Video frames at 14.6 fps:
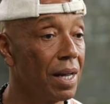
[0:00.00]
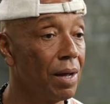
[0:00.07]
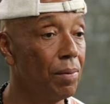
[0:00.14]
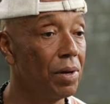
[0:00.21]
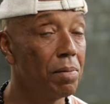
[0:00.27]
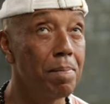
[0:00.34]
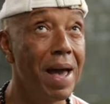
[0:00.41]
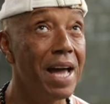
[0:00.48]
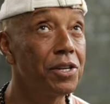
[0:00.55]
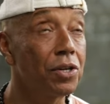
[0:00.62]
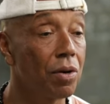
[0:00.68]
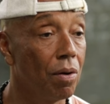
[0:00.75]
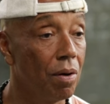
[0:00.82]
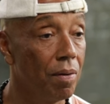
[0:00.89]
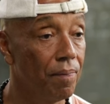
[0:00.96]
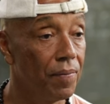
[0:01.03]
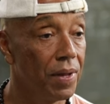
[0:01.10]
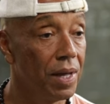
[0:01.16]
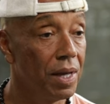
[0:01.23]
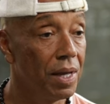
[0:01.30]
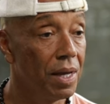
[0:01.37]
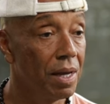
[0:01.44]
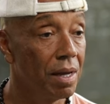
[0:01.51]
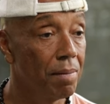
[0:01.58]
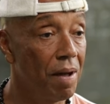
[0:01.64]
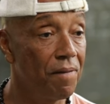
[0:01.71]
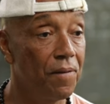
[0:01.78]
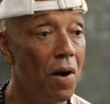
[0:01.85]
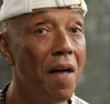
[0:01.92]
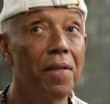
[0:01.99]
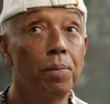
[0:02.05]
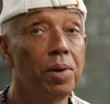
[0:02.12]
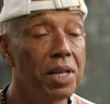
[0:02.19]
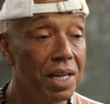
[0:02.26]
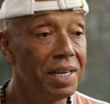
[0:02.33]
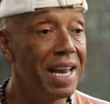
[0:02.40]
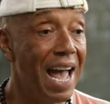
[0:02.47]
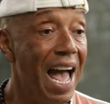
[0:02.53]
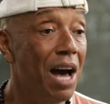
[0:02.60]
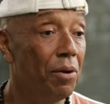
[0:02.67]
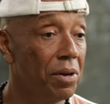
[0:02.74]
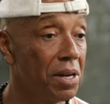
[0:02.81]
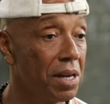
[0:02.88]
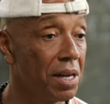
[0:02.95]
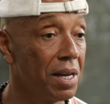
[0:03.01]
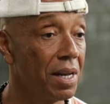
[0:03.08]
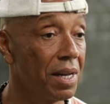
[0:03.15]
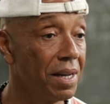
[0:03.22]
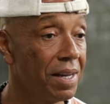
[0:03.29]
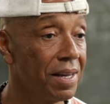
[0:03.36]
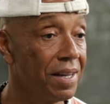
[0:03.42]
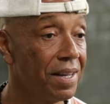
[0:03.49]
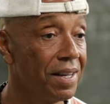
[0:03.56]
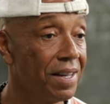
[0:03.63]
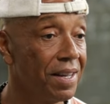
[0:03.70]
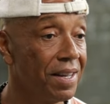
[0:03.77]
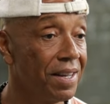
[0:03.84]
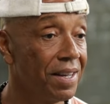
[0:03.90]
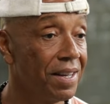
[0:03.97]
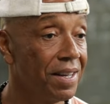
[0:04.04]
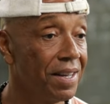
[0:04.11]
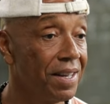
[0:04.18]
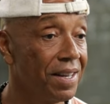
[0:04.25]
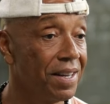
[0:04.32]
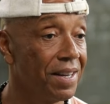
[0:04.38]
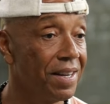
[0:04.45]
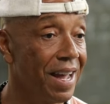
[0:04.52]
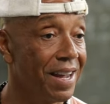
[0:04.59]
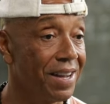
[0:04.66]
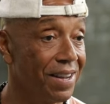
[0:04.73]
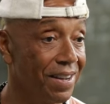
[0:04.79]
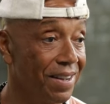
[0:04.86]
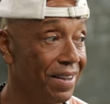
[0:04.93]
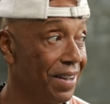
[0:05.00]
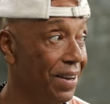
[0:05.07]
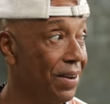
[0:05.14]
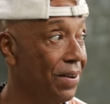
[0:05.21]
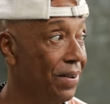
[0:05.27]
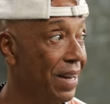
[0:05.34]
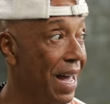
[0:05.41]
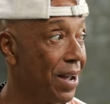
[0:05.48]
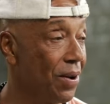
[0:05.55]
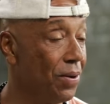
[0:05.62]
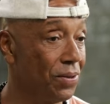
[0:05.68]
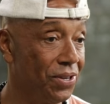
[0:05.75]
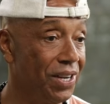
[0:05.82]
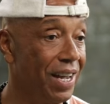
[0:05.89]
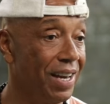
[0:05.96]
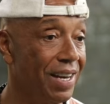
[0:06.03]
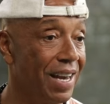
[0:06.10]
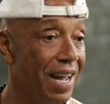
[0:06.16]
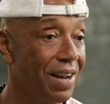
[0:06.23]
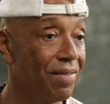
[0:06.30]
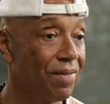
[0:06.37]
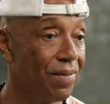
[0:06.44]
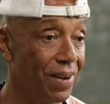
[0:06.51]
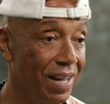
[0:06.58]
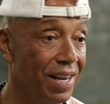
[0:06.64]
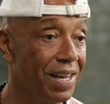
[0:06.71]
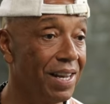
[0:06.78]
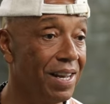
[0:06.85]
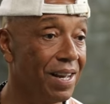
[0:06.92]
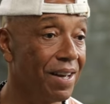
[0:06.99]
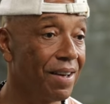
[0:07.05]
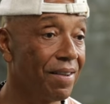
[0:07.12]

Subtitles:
It was magical. My father was in the house. Like, you know, like, oh, shit, like, really?